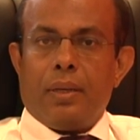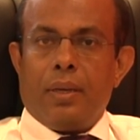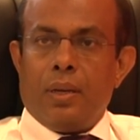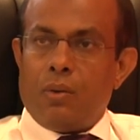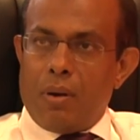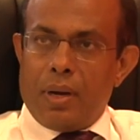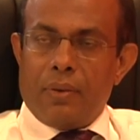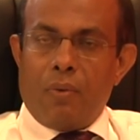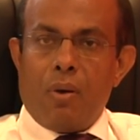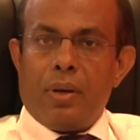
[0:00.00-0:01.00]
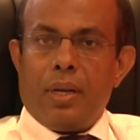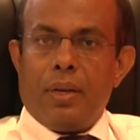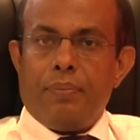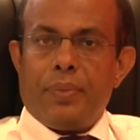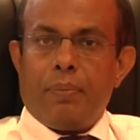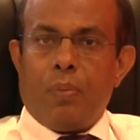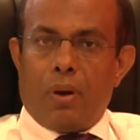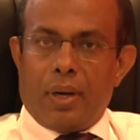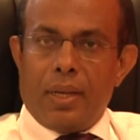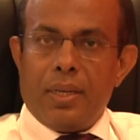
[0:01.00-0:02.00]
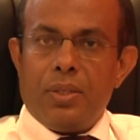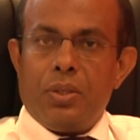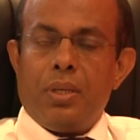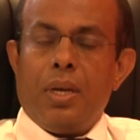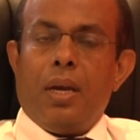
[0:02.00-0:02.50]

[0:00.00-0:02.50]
king coconut water, porridge,